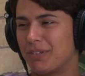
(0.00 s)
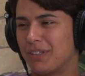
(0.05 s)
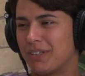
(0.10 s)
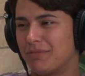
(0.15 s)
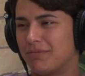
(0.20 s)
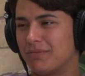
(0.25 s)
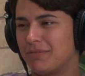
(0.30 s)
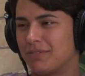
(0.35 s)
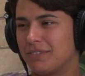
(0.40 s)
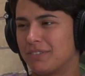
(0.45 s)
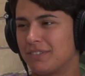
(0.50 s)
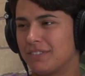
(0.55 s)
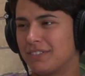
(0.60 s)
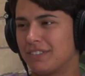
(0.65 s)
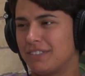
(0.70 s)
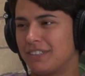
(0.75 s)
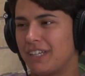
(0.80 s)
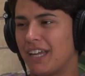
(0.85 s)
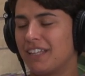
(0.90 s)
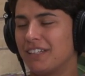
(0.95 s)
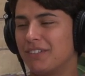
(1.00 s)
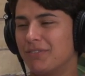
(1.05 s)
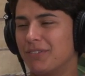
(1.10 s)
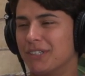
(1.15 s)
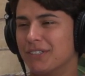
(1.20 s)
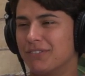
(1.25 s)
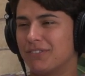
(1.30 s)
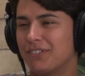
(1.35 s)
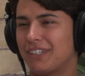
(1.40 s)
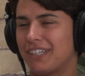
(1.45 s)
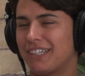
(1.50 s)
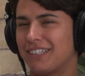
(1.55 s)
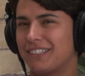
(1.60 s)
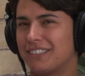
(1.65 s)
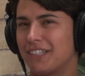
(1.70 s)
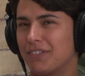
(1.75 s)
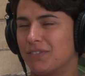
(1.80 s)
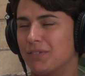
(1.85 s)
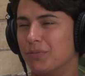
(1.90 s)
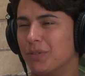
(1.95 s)
ever been there? Yeah, I lived there for like
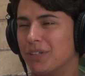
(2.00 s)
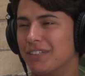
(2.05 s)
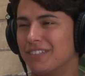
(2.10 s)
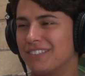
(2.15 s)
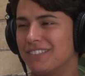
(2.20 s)
seven months.